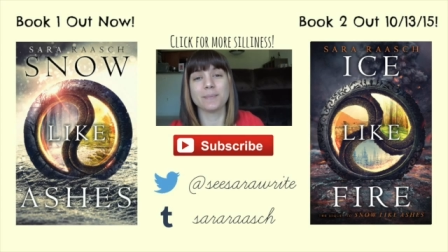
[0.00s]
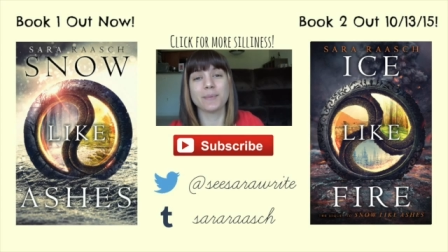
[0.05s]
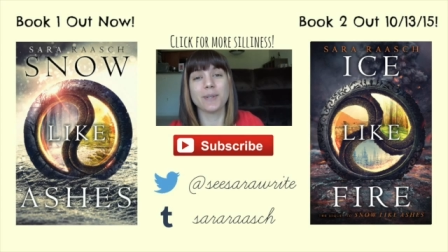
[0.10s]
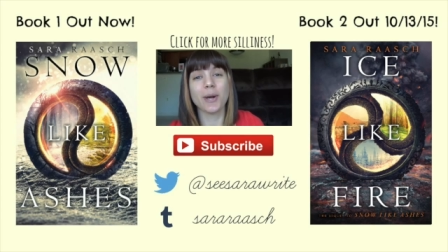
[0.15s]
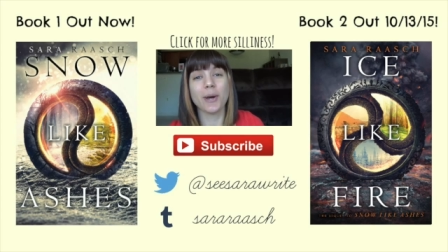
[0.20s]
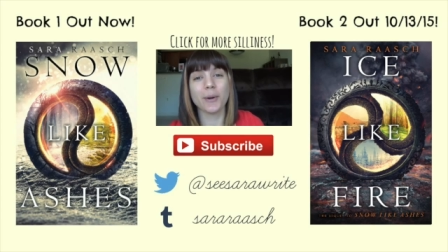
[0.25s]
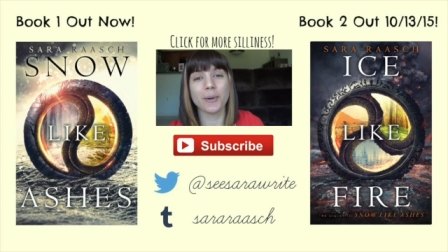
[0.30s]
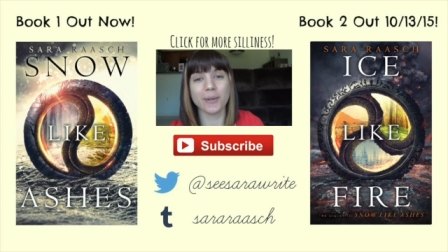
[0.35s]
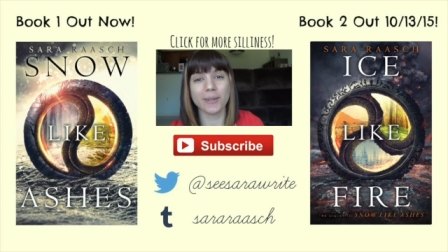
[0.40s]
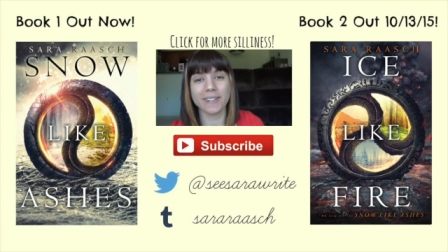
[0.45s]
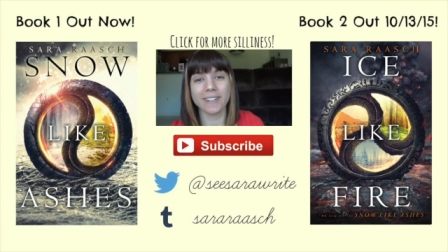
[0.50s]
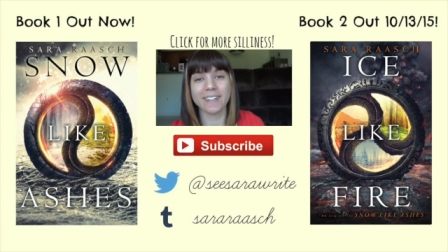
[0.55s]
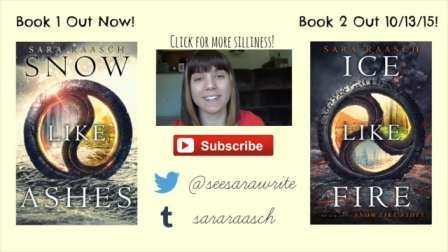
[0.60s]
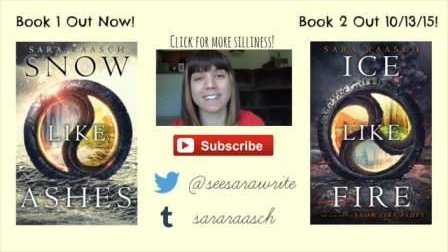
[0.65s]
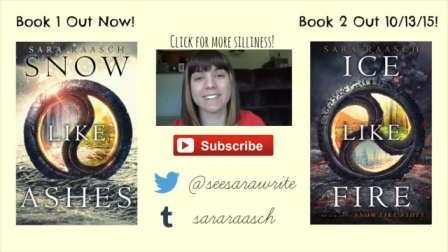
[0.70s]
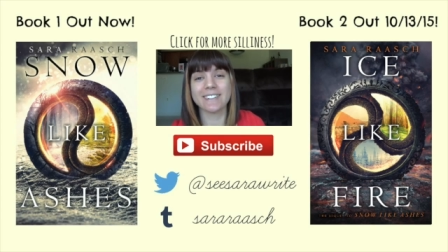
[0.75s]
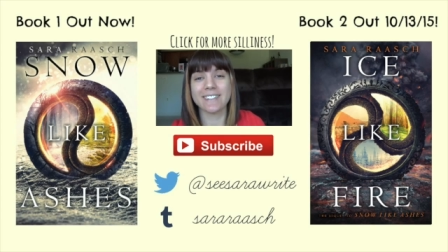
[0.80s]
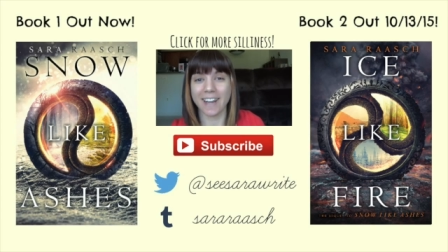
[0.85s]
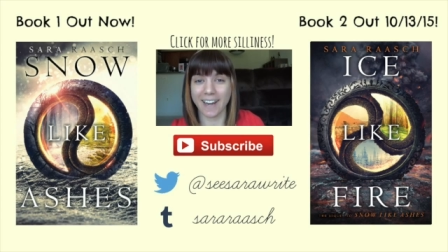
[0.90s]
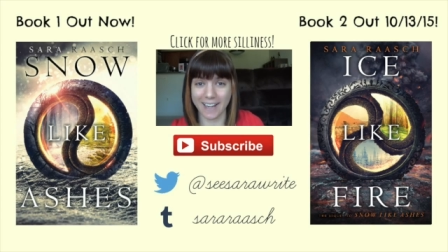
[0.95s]
I'm totally
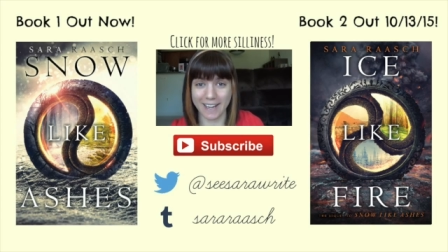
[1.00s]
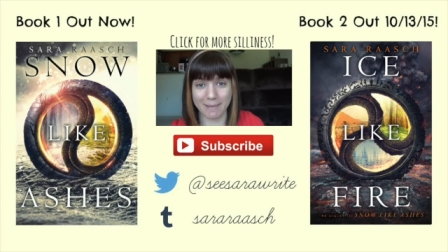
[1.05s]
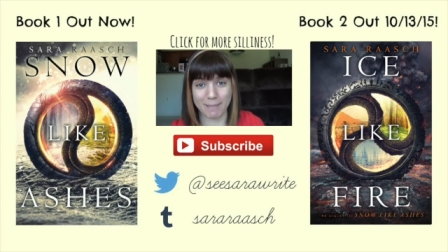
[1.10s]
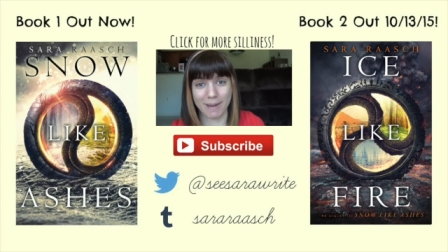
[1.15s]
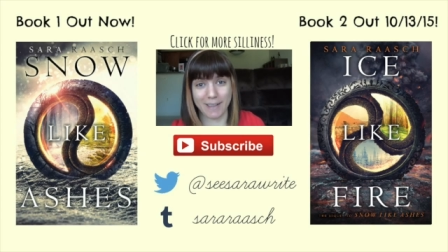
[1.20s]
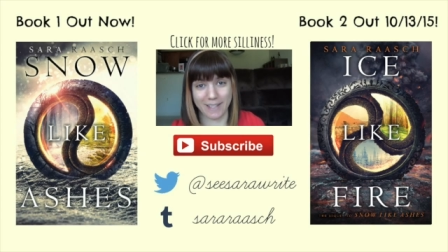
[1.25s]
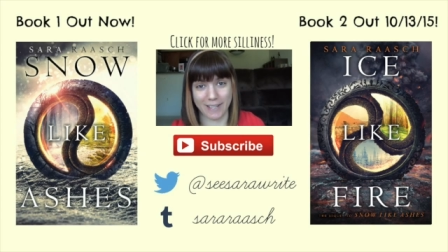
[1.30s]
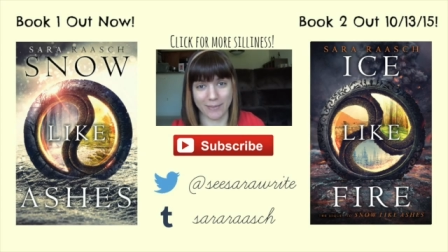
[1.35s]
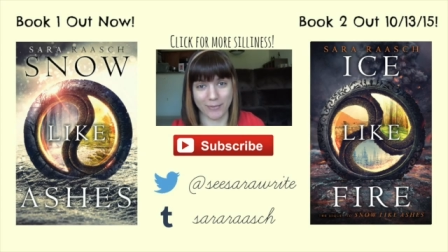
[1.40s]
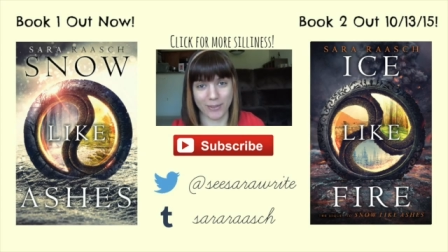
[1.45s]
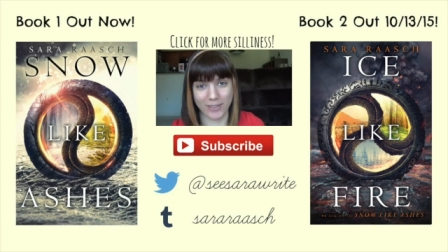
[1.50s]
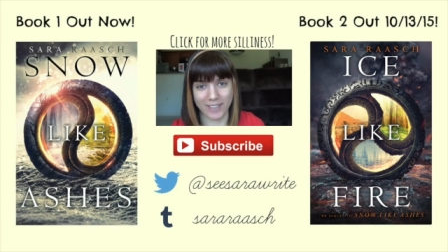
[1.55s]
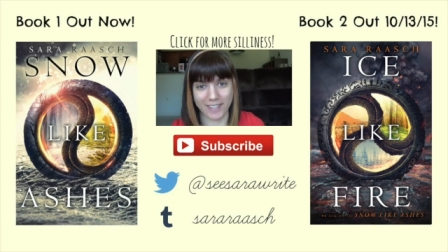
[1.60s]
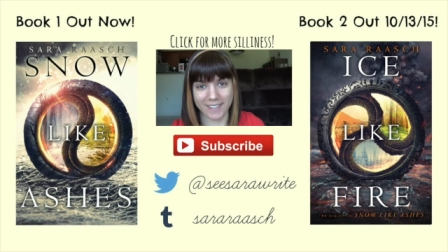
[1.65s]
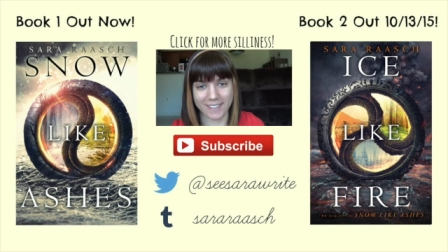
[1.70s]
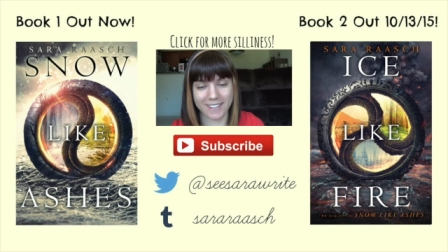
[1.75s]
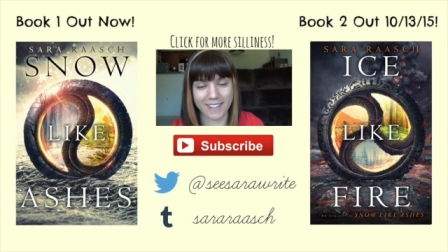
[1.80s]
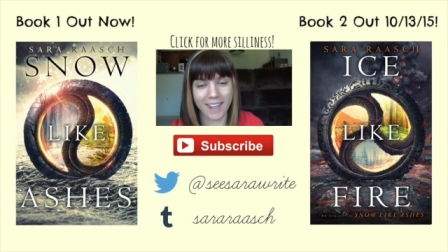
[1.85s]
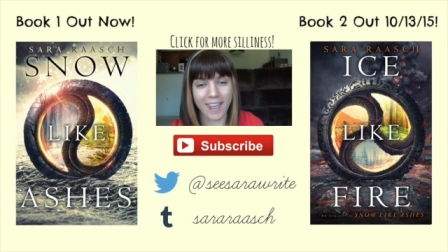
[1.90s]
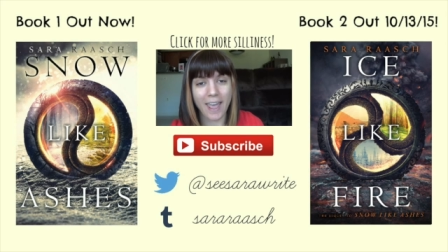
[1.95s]
hating myself with
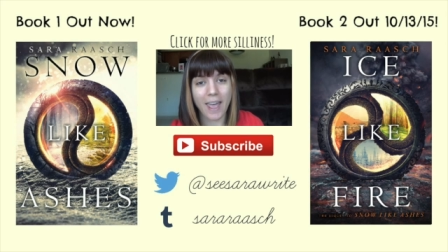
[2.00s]
this,